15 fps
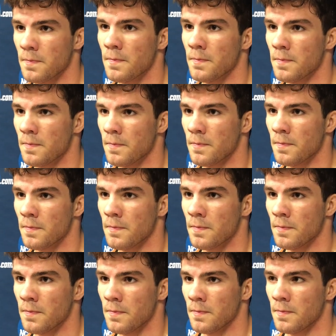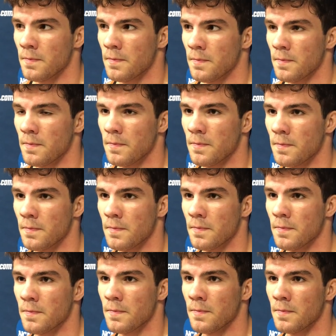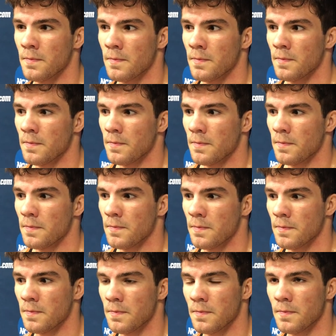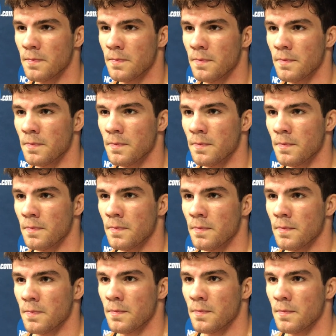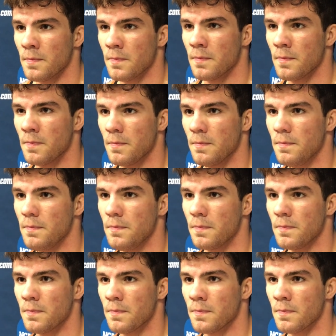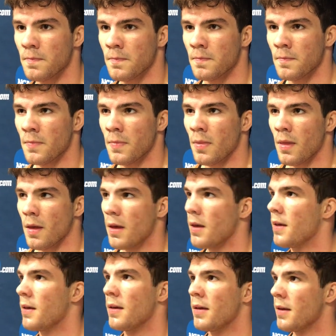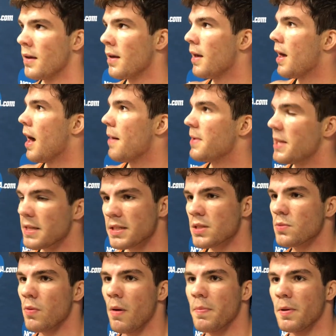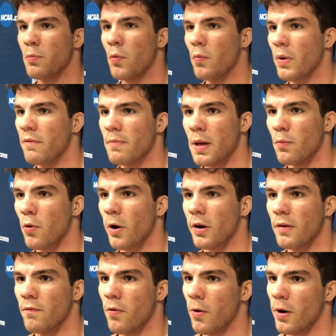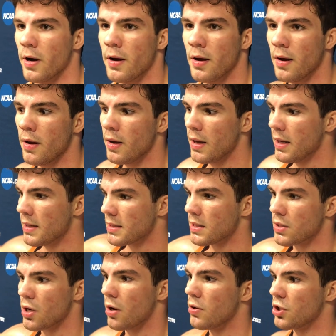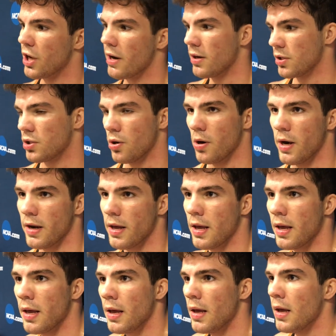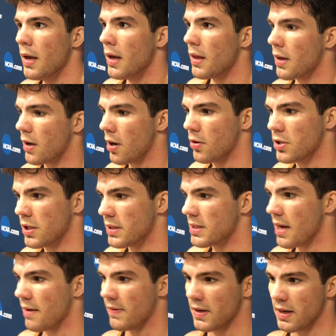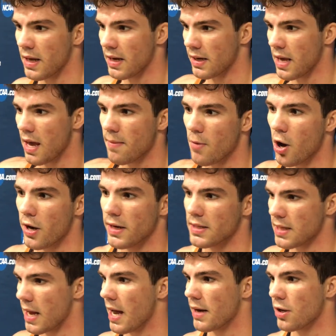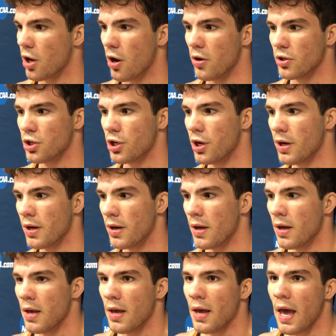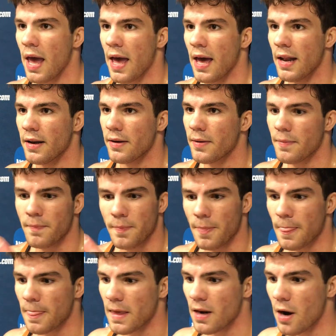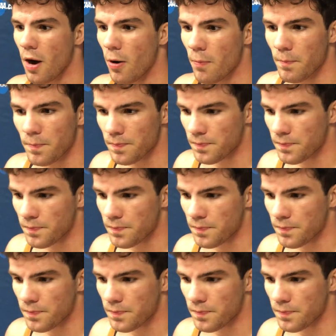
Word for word: to a record point totals last year. I mean, how's important for, for schools like you to get guys to here? I mean, this is what we've been working for since Coach Ayres joined the coaching staff and came on as a head coach. And, you know,